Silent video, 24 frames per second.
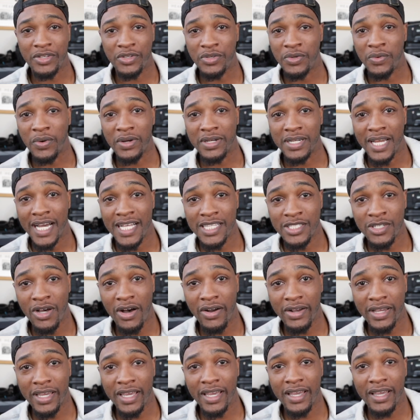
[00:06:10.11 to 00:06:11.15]
you are not
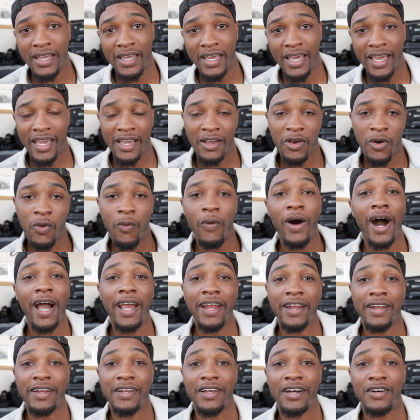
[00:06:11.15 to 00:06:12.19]
talking and
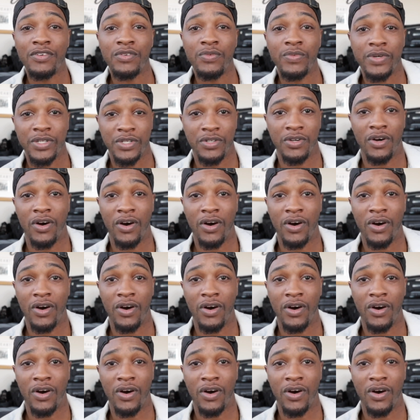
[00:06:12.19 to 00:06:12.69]
quiet enough when you